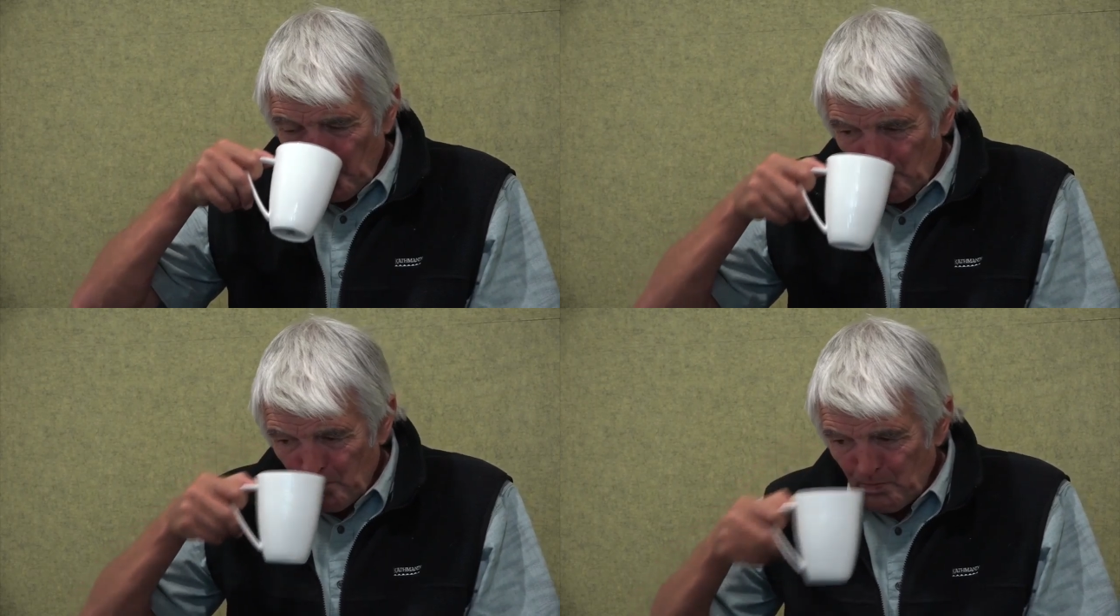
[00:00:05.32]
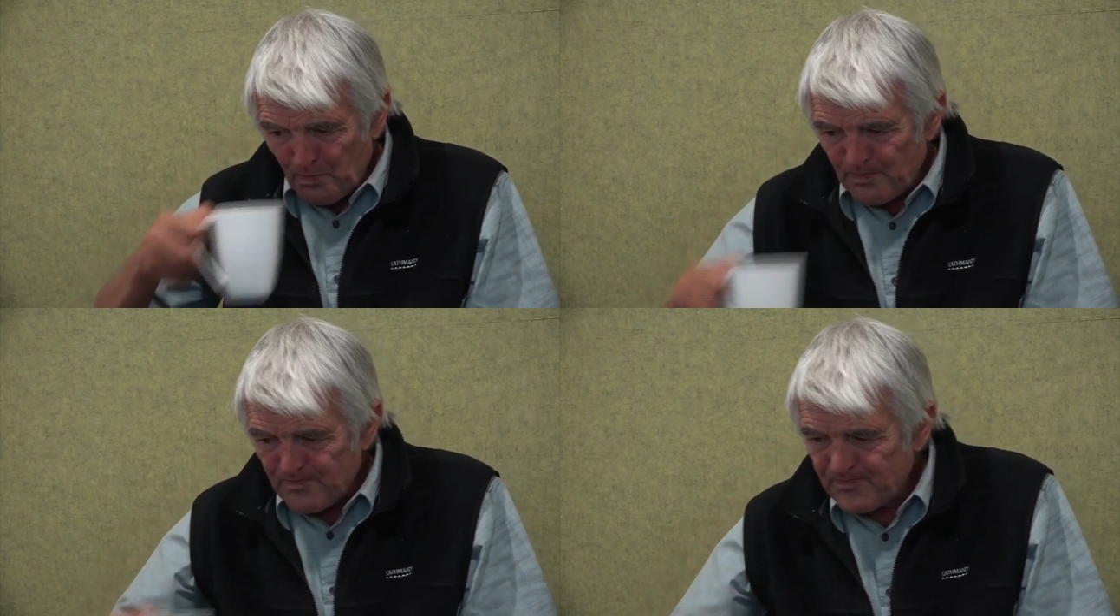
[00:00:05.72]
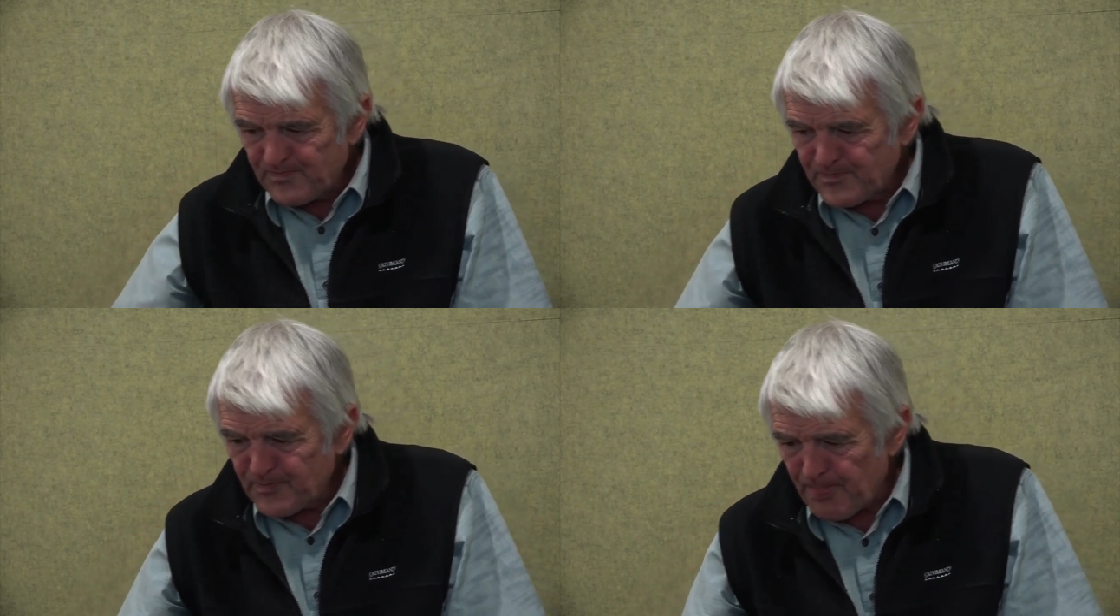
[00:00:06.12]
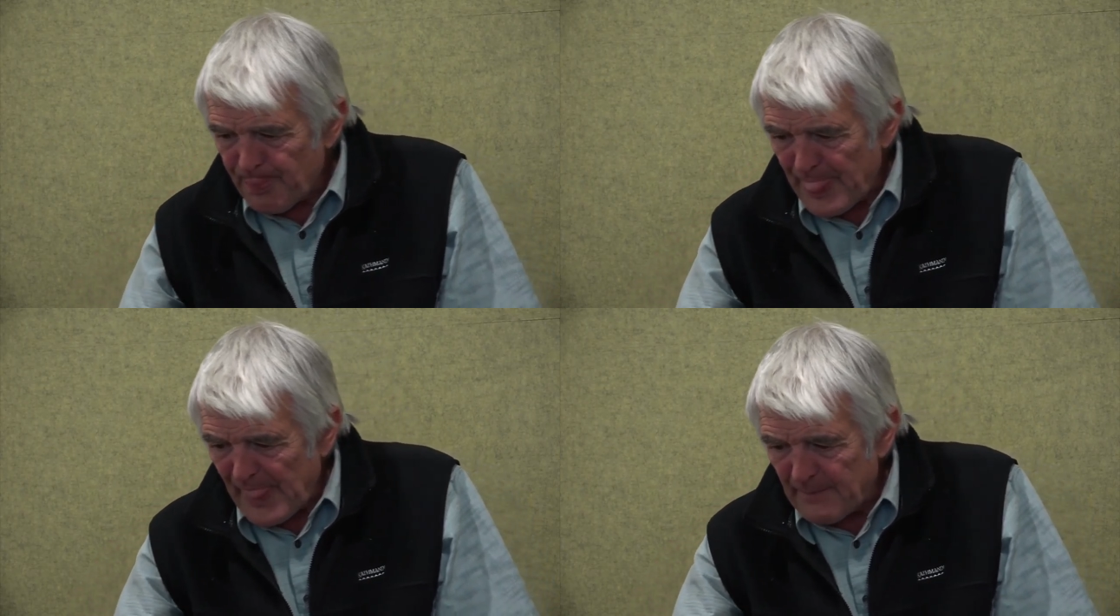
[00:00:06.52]
West Ridge expedition
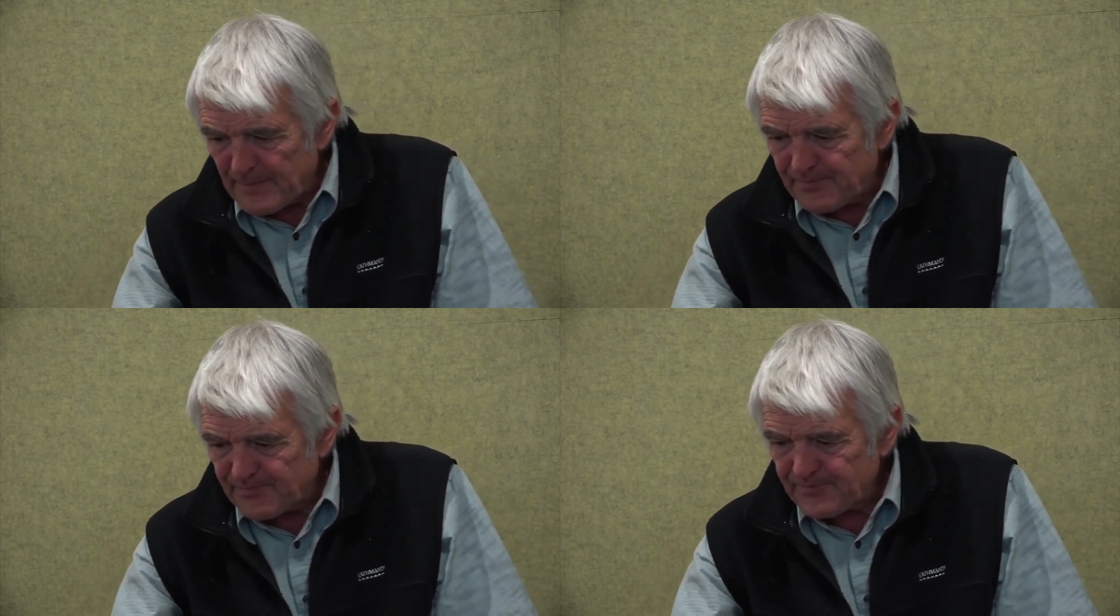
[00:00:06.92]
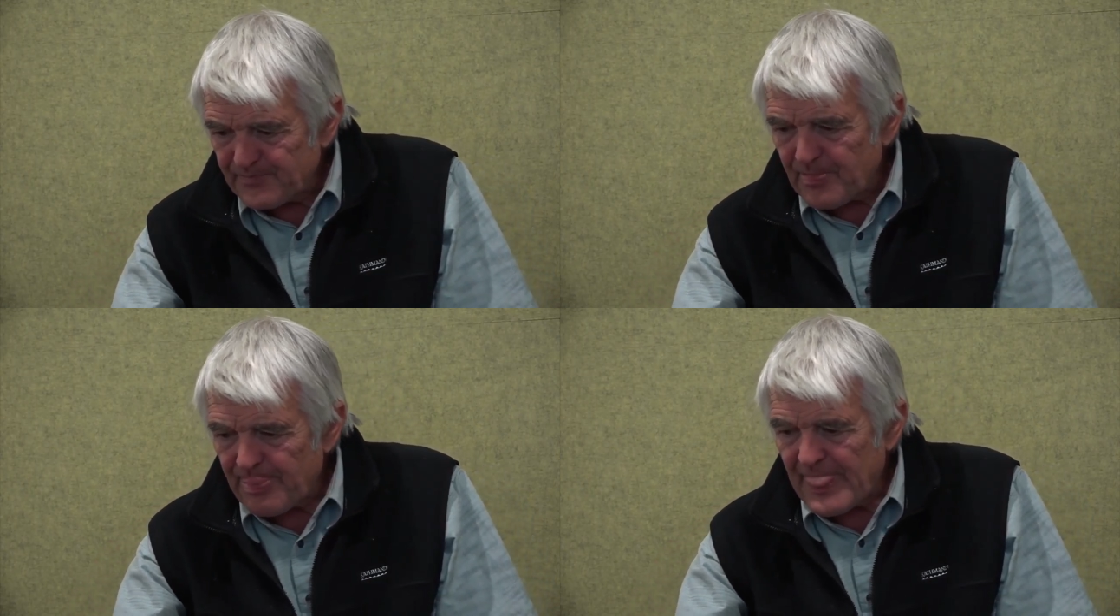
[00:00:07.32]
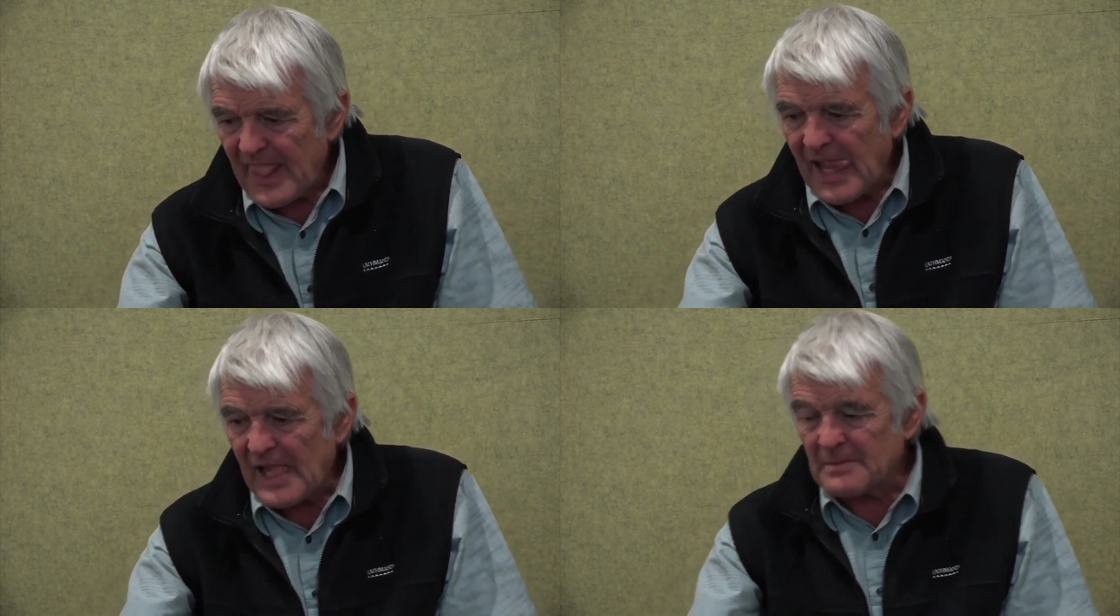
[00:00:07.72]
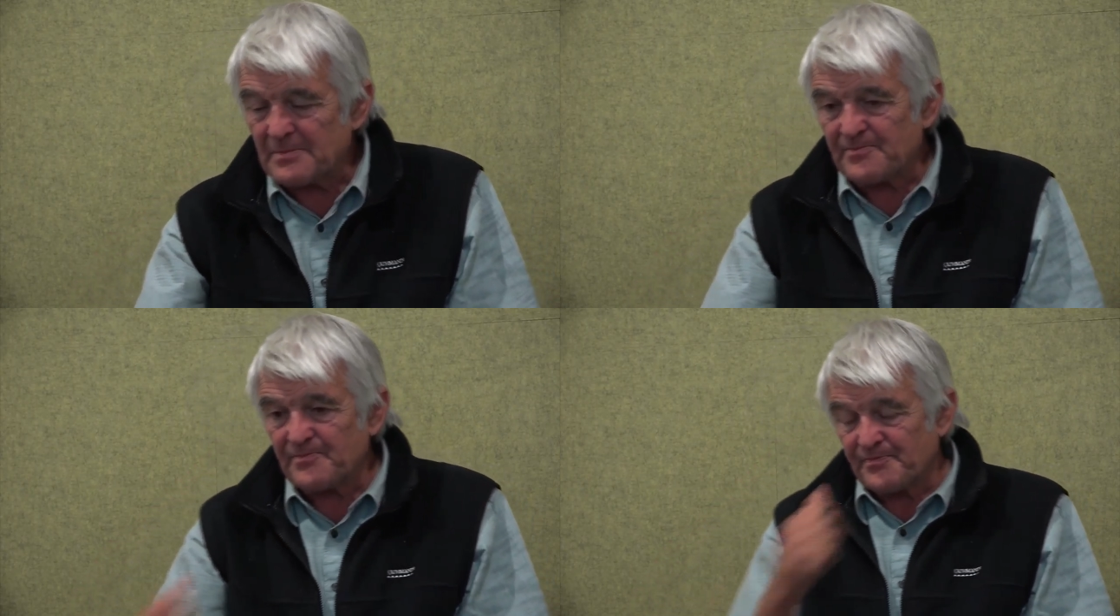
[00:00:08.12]
in 78 as one that